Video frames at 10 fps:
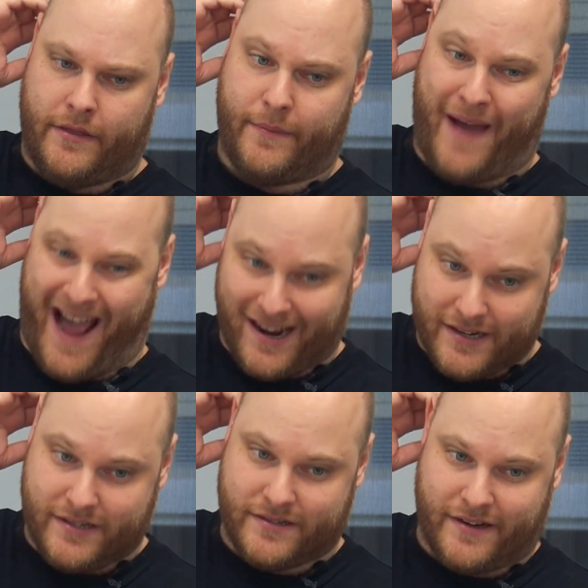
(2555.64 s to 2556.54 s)
The
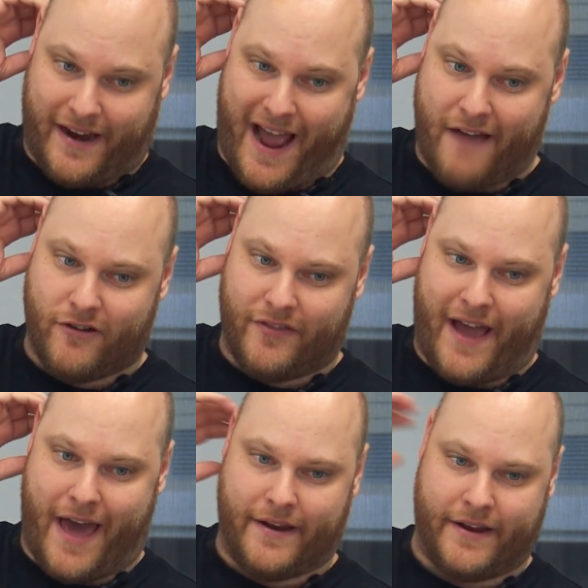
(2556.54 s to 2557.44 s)
packages that I have on
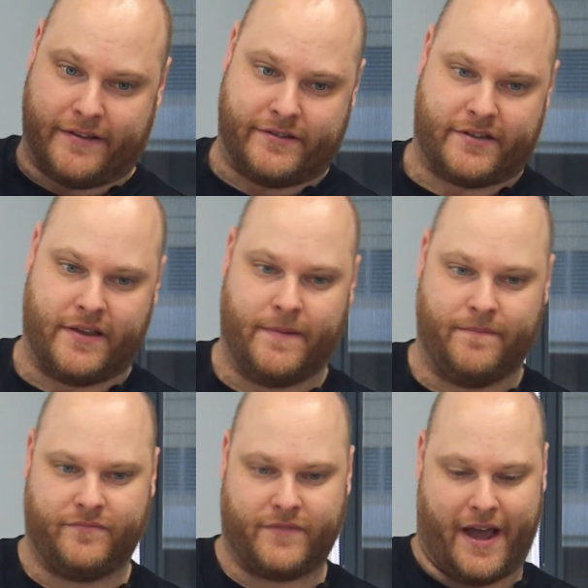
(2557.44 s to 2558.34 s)
that is
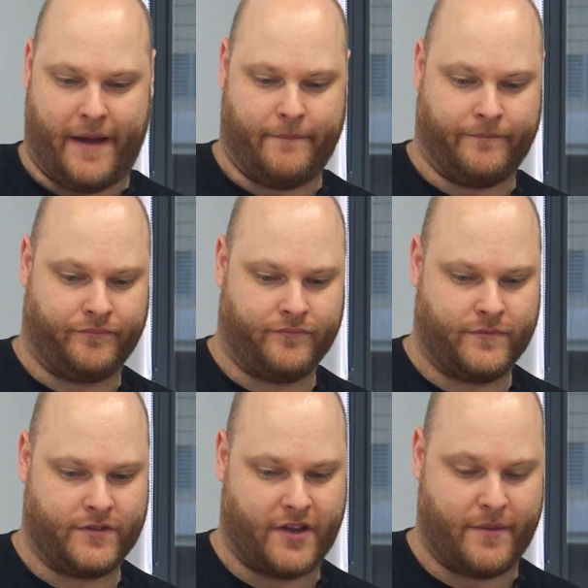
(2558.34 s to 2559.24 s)
um,
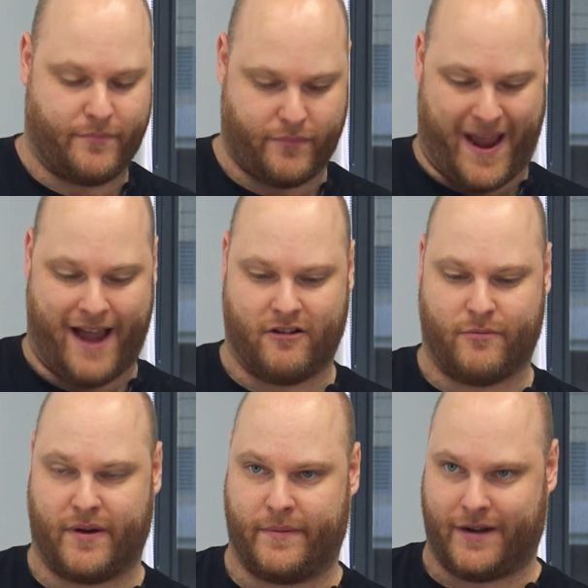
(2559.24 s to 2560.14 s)
so hour
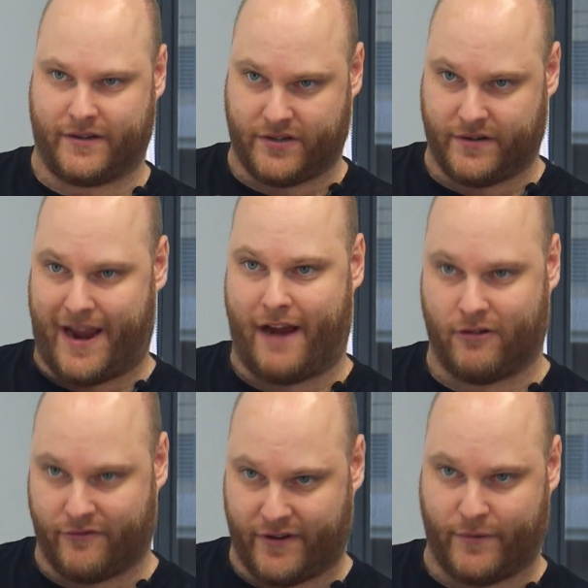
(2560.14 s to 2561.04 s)
of pre-production,
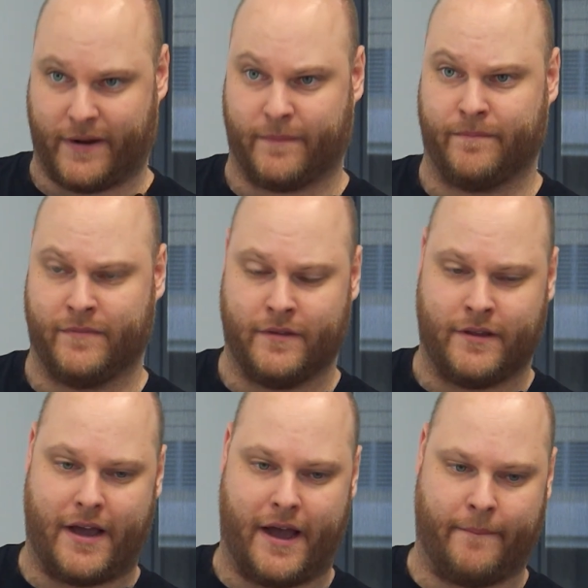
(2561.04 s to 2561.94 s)
hour of filming.
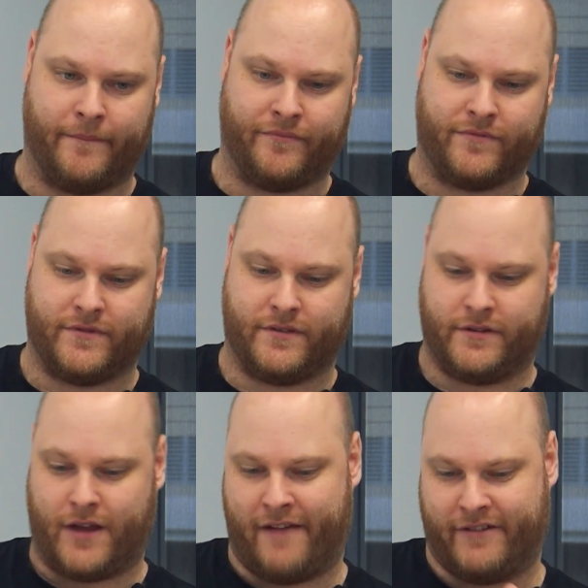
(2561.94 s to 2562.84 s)
Mm-hmm. Um,
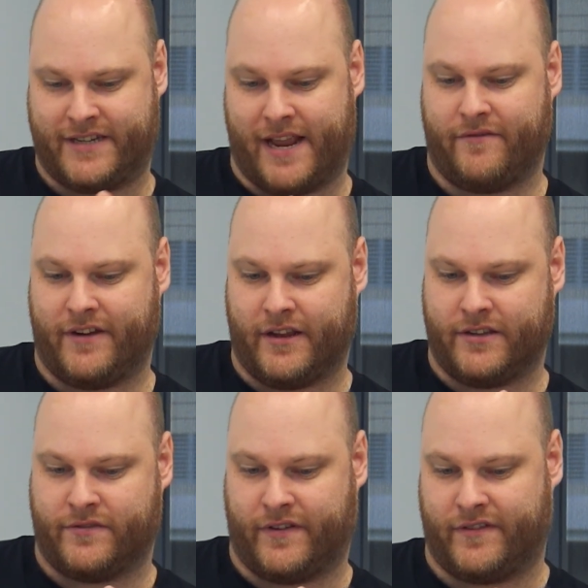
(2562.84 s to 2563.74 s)
over 10
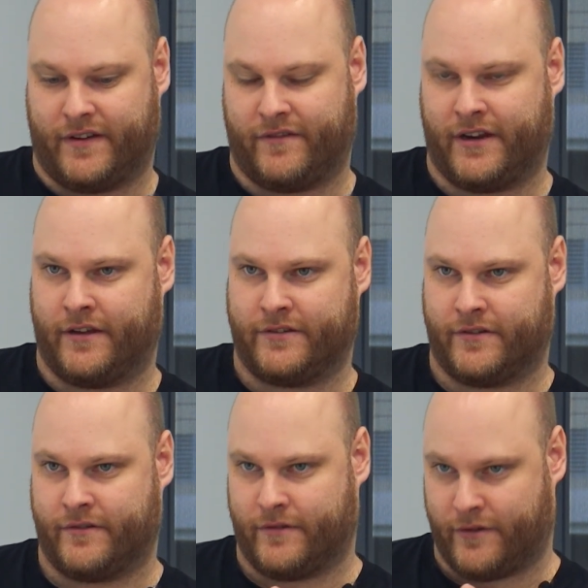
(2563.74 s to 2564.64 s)
videos, 15 videos,
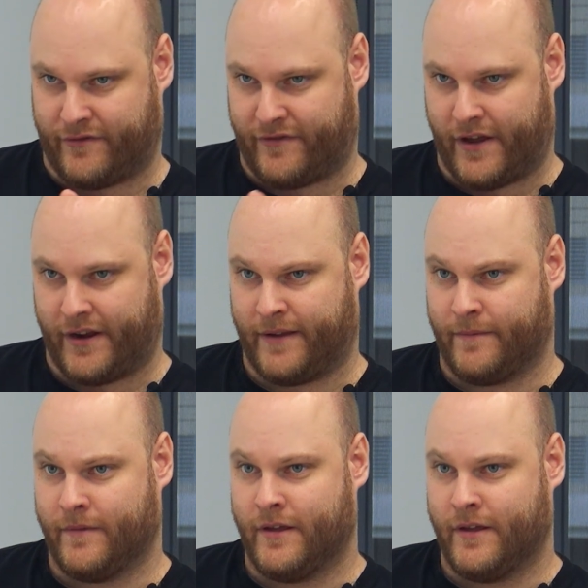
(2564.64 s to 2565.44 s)
or, or 30.